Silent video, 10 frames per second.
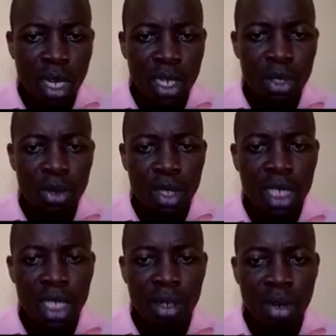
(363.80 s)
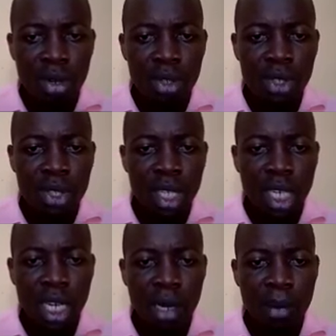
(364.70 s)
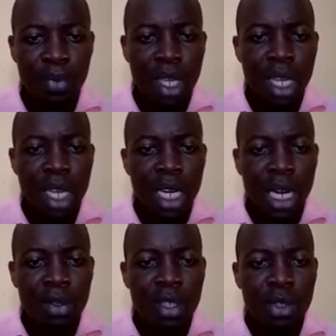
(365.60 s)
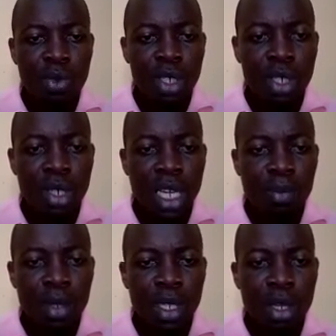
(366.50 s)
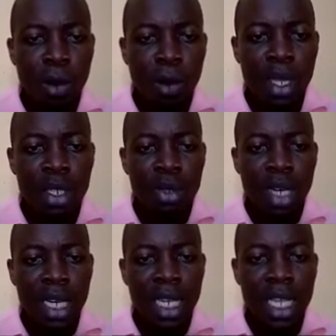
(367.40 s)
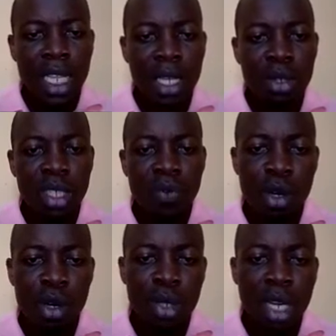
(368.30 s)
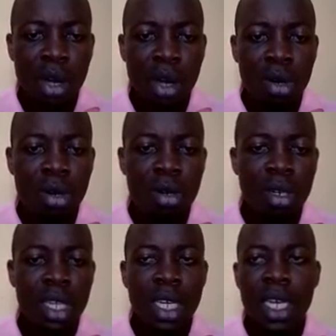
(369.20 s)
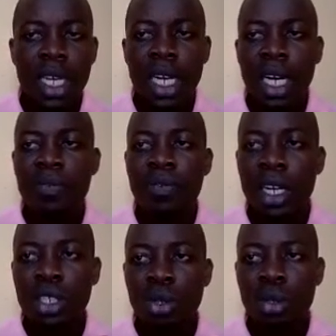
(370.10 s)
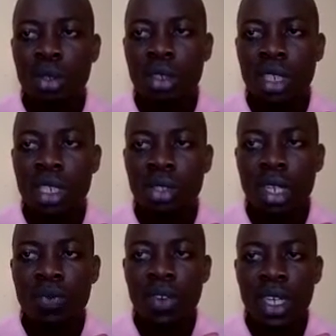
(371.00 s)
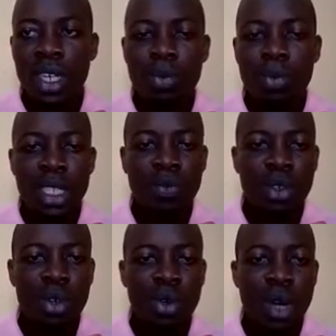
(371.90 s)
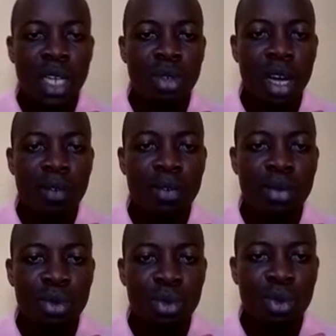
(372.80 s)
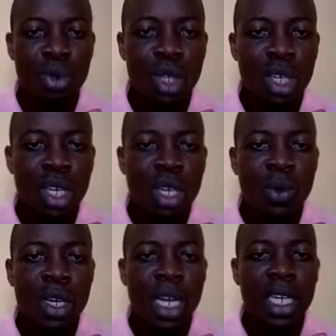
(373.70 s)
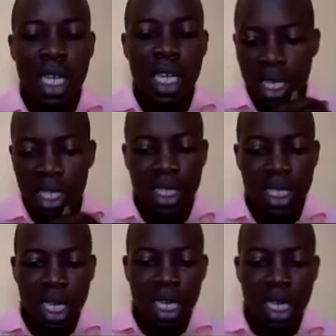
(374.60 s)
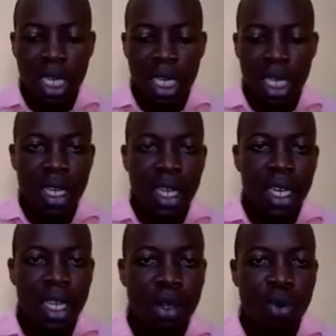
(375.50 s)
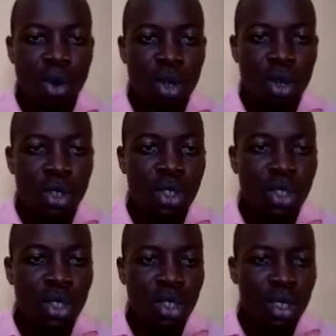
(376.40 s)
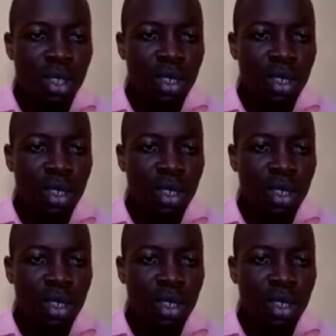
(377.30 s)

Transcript: to calculate the gross income. Now this question has been open. You can either use a formula or a function. It is not very specific on what you have to do. We can either say equals